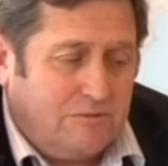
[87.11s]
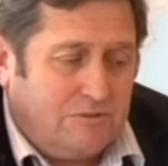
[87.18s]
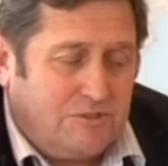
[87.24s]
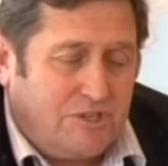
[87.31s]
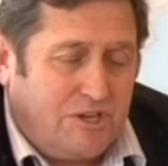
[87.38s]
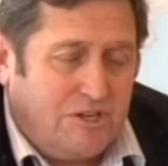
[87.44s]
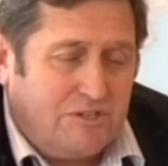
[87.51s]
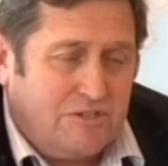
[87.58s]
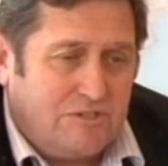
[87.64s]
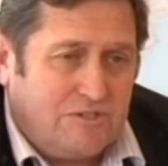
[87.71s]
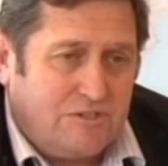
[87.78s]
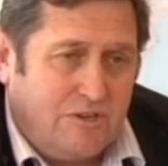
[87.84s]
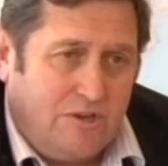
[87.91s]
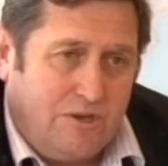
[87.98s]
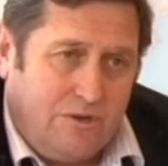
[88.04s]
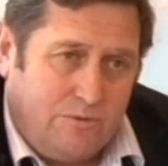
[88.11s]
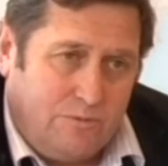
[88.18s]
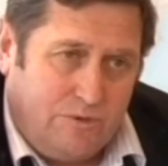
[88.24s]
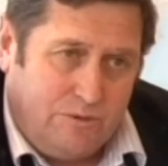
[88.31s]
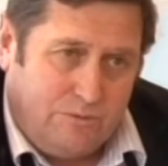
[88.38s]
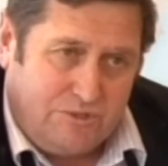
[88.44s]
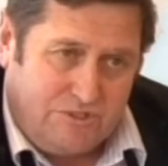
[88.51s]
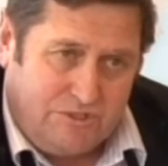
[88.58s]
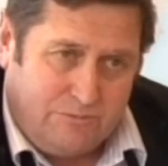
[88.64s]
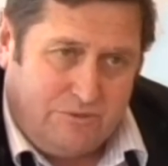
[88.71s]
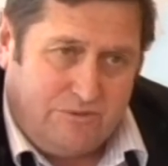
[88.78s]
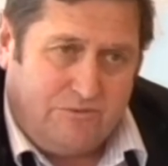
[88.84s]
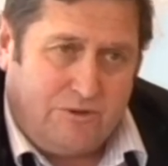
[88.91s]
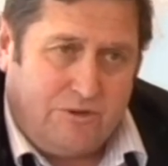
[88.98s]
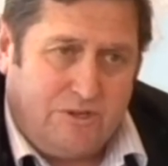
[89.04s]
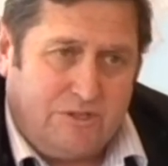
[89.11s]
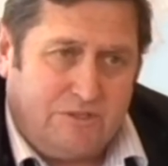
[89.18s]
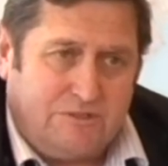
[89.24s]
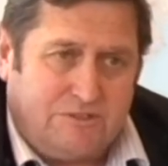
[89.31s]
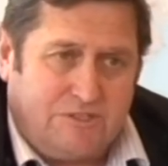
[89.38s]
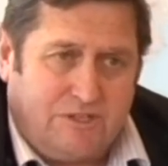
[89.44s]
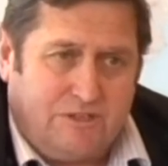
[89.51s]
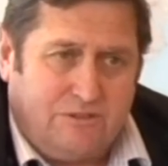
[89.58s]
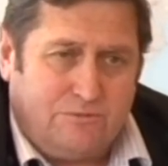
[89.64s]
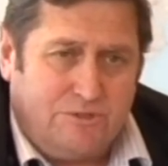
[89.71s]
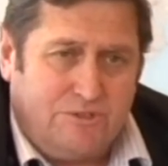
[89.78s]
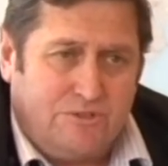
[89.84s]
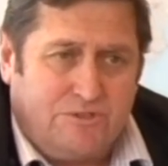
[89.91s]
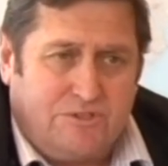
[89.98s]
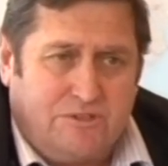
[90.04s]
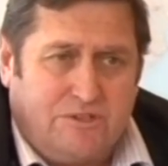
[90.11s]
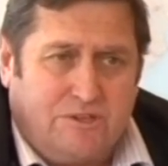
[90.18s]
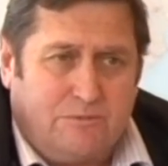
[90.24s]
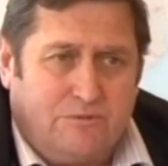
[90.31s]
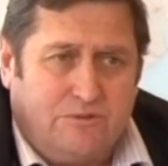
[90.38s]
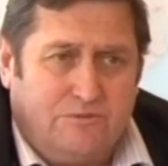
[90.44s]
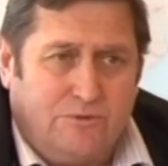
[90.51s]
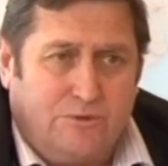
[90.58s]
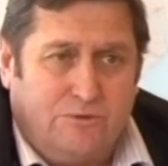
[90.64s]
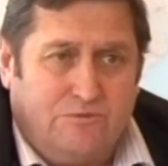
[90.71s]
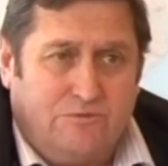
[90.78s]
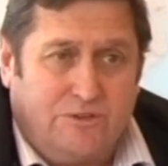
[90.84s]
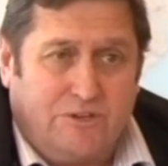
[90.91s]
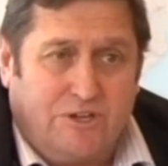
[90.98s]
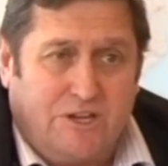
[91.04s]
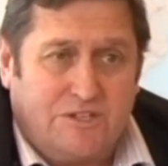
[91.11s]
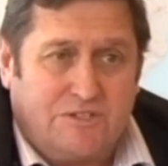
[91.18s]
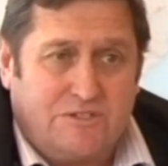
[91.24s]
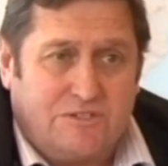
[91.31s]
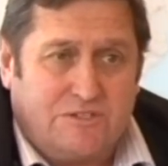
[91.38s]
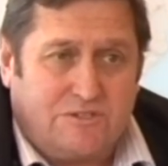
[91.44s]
changes, where we're simplifying, reducing the number of route variations.